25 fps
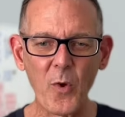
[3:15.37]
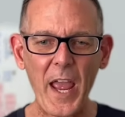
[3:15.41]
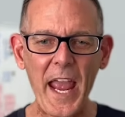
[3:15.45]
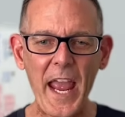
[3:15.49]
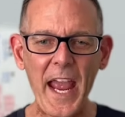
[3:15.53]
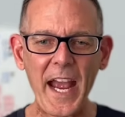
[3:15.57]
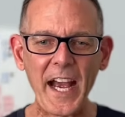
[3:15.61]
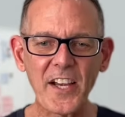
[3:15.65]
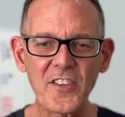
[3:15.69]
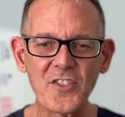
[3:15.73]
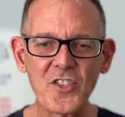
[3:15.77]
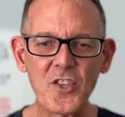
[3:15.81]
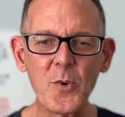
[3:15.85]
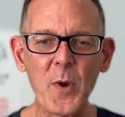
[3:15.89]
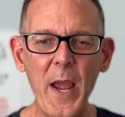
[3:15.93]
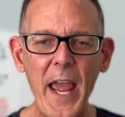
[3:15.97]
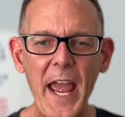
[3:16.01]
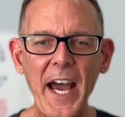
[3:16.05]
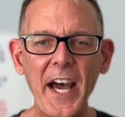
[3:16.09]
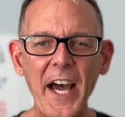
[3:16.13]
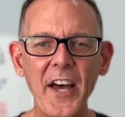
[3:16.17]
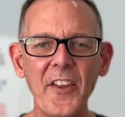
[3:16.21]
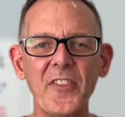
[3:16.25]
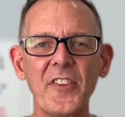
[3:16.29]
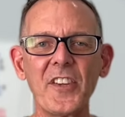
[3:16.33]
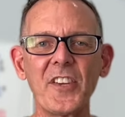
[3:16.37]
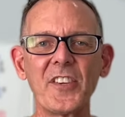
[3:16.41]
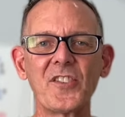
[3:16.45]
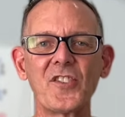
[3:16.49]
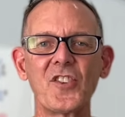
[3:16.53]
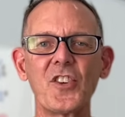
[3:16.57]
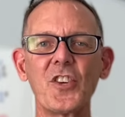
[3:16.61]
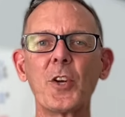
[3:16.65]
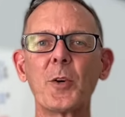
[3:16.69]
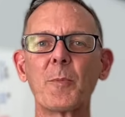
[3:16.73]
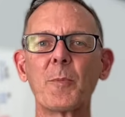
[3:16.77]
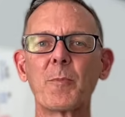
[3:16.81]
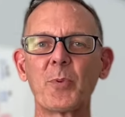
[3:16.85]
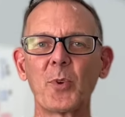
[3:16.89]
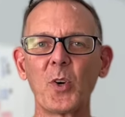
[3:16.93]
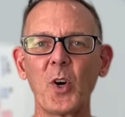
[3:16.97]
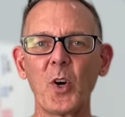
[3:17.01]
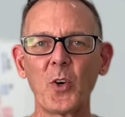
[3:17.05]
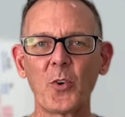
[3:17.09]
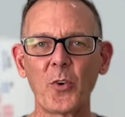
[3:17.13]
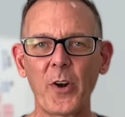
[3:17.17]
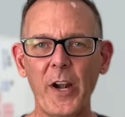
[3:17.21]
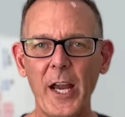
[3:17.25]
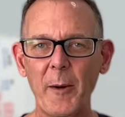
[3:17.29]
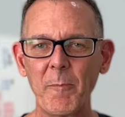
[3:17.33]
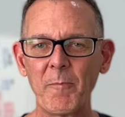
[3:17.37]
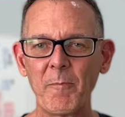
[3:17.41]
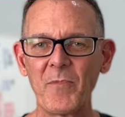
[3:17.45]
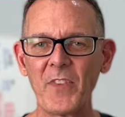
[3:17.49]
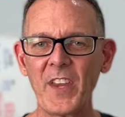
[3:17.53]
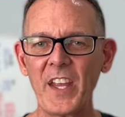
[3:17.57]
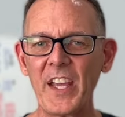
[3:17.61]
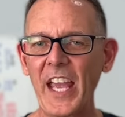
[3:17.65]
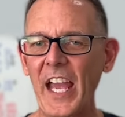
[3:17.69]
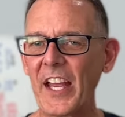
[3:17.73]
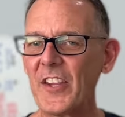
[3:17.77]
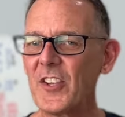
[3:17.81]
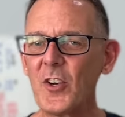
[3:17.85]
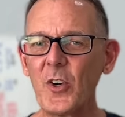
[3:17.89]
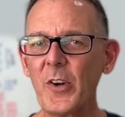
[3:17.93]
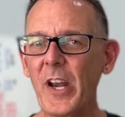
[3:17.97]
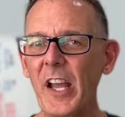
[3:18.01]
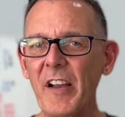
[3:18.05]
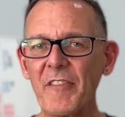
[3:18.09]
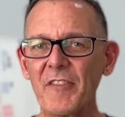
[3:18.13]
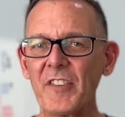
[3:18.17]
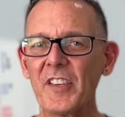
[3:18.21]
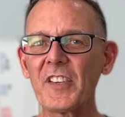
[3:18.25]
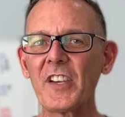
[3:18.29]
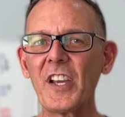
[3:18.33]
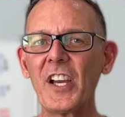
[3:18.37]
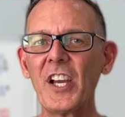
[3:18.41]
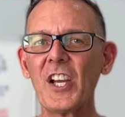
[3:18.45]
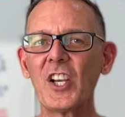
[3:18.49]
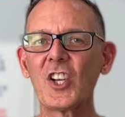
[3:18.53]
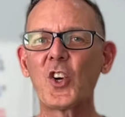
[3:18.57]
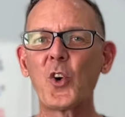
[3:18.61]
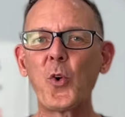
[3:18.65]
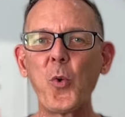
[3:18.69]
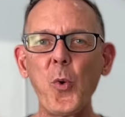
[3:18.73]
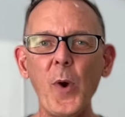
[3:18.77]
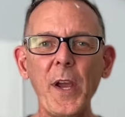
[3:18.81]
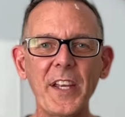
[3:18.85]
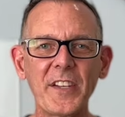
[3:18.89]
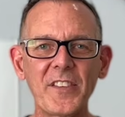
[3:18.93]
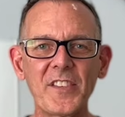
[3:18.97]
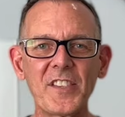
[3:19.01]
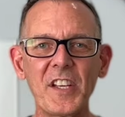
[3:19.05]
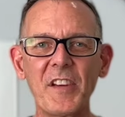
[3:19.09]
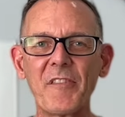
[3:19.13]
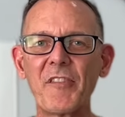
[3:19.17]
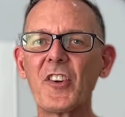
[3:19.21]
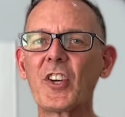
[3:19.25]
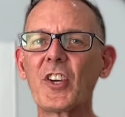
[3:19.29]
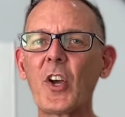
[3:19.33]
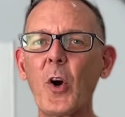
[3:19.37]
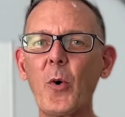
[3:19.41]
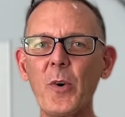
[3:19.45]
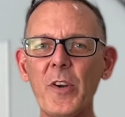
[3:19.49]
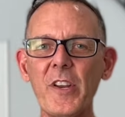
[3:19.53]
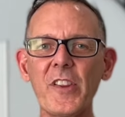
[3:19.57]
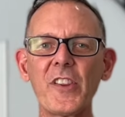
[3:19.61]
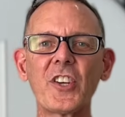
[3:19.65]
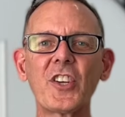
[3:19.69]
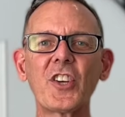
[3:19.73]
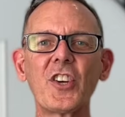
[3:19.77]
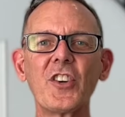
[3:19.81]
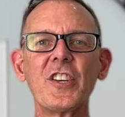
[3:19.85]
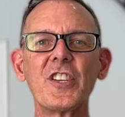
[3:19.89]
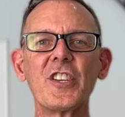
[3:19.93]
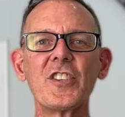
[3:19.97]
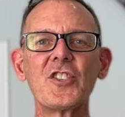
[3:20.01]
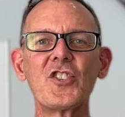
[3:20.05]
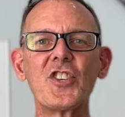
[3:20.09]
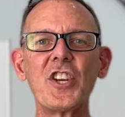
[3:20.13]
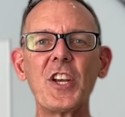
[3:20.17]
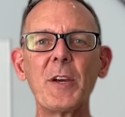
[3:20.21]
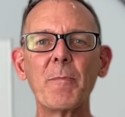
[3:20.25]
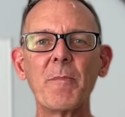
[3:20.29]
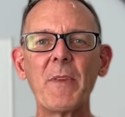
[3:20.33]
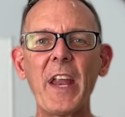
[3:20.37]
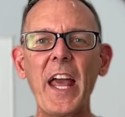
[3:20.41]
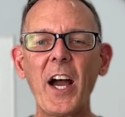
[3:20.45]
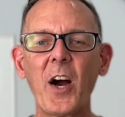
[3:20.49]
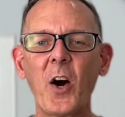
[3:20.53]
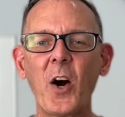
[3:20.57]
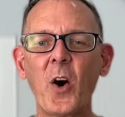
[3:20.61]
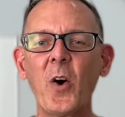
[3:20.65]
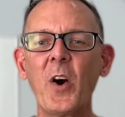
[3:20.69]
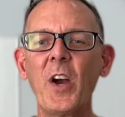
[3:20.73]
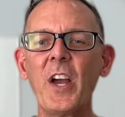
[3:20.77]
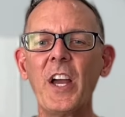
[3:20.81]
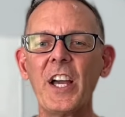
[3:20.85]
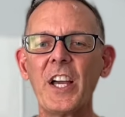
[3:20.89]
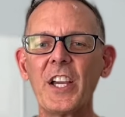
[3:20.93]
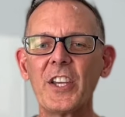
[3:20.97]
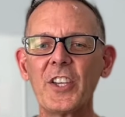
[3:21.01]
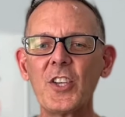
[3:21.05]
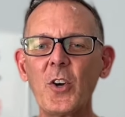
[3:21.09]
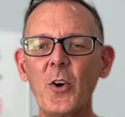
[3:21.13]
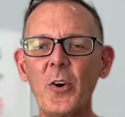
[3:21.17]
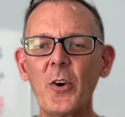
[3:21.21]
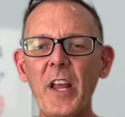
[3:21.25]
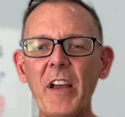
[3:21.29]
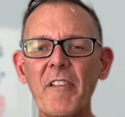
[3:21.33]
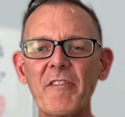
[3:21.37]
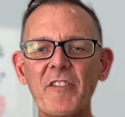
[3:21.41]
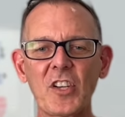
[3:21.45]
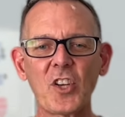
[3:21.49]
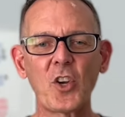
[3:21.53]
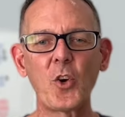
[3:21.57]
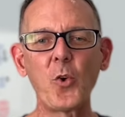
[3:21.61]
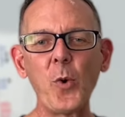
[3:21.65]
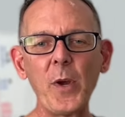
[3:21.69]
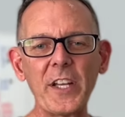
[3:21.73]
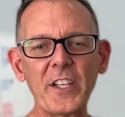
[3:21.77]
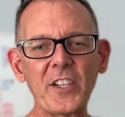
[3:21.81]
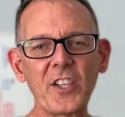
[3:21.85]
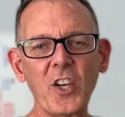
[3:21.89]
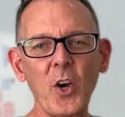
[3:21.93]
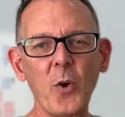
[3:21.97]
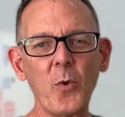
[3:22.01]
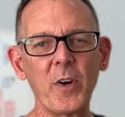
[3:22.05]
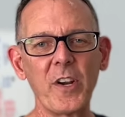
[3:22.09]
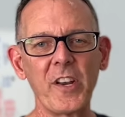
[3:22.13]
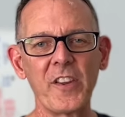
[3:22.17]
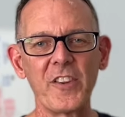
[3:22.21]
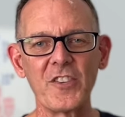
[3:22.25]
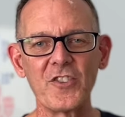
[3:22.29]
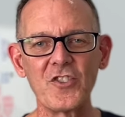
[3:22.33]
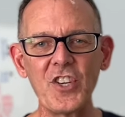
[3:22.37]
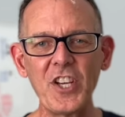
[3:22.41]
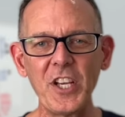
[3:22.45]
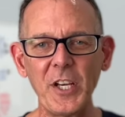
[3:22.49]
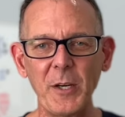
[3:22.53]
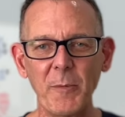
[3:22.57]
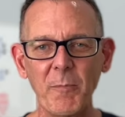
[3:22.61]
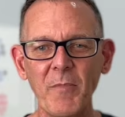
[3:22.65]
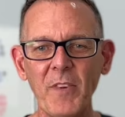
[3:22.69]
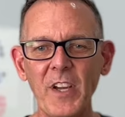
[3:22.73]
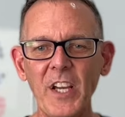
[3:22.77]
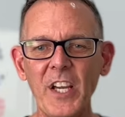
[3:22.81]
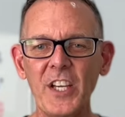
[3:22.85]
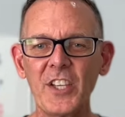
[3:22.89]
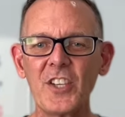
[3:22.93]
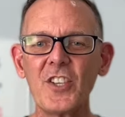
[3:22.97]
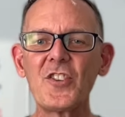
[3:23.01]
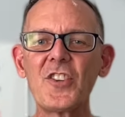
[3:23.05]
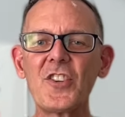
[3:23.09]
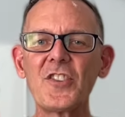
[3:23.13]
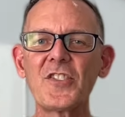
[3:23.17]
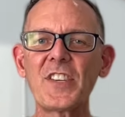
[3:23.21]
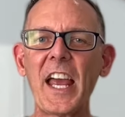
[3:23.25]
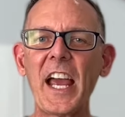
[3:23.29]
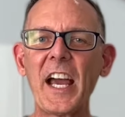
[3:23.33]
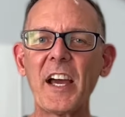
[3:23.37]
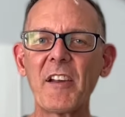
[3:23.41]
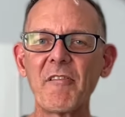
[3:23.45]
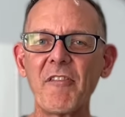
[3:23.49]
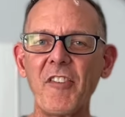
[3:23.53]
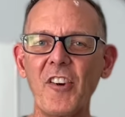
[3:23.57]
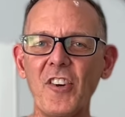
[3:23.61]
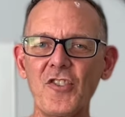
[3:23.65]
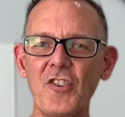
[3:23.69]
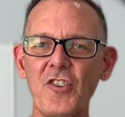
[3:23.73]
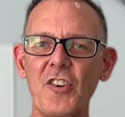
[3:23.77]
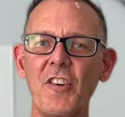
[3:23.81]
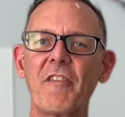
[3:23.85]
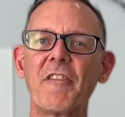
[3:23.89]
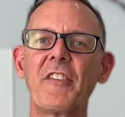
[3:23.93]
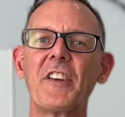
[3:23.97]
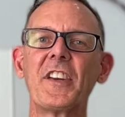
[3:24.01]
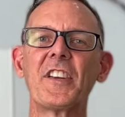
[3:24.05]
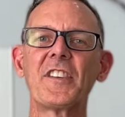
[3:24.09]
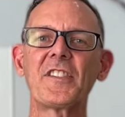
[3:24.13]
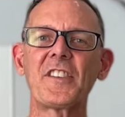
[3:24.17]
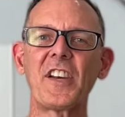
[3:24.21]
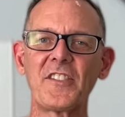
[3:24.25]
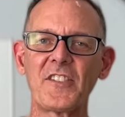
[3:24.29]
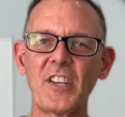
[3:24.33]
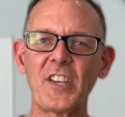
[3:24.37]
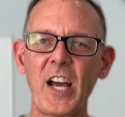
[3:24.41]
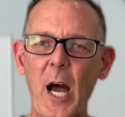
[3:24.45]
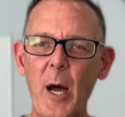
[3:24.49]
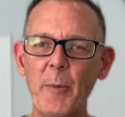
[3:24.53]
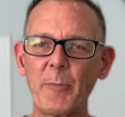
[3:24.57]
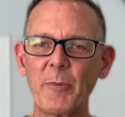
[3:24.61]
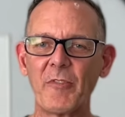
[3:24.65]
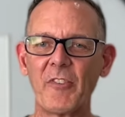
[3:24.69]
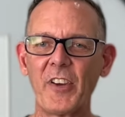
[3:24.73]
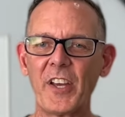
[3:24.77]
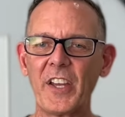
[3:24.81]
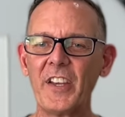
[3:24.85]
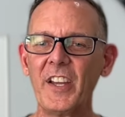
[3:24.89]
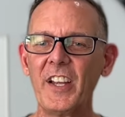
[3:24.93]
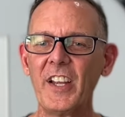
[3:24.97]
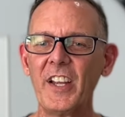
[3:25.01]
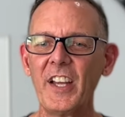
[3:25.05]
as you add this to your program, and you don't have to quit. If you're going to the current gym now, you don't have to quit going to the gym. You just add functional fitness on top of it.